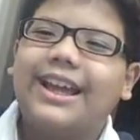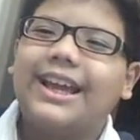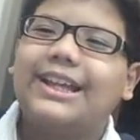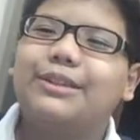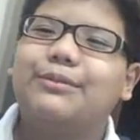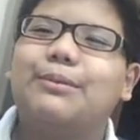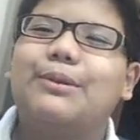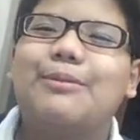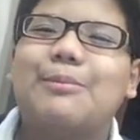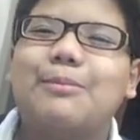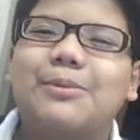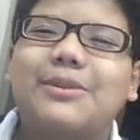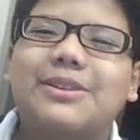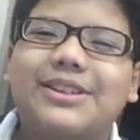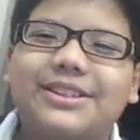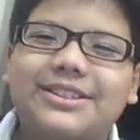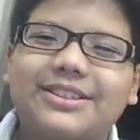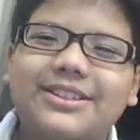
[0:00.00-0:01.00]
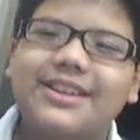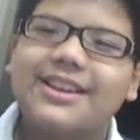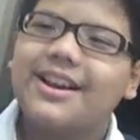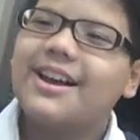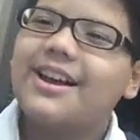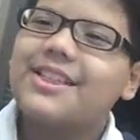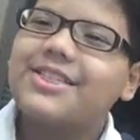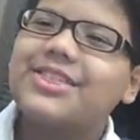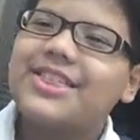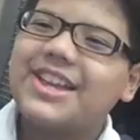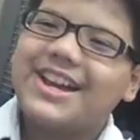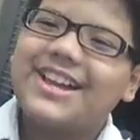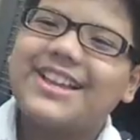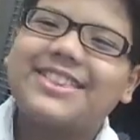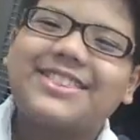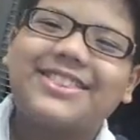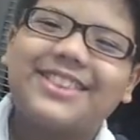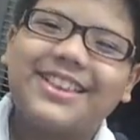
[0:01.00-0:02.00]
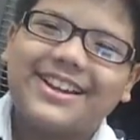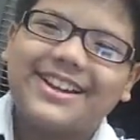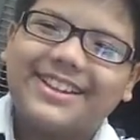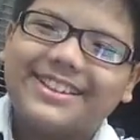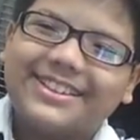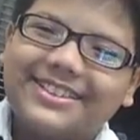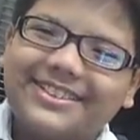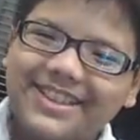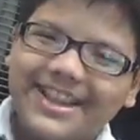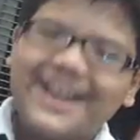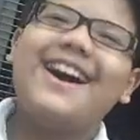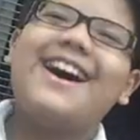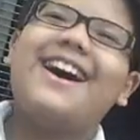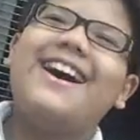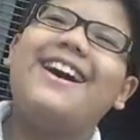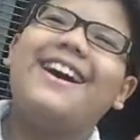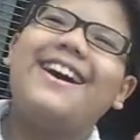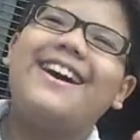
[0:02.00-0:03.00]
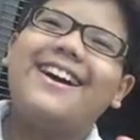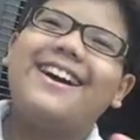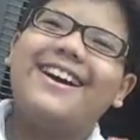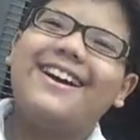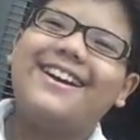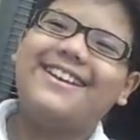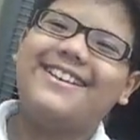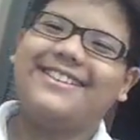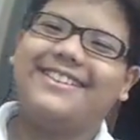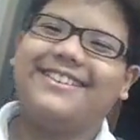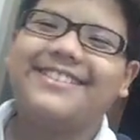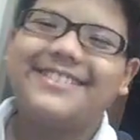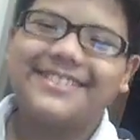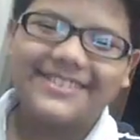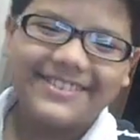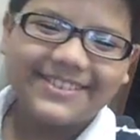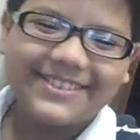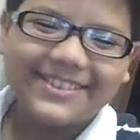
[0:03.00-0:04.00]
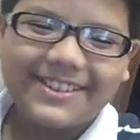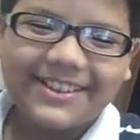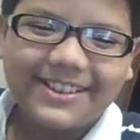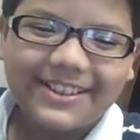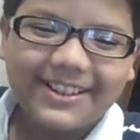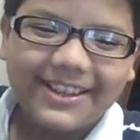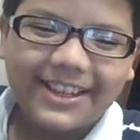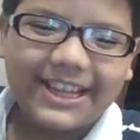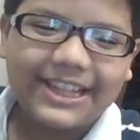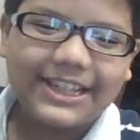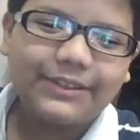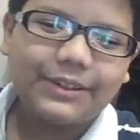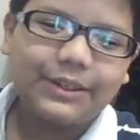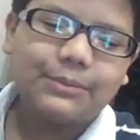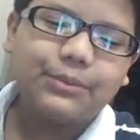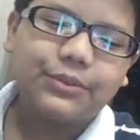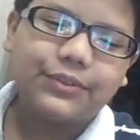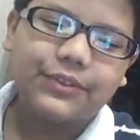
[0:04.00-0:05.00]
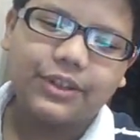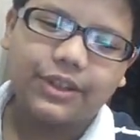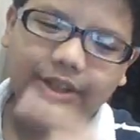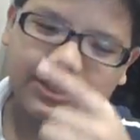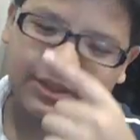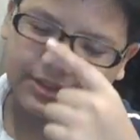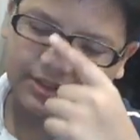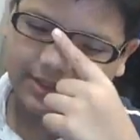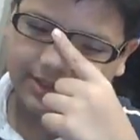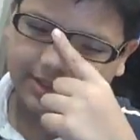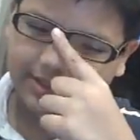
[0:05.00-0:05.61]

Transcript: And you may remember this. Da da da. Anyway, moving on.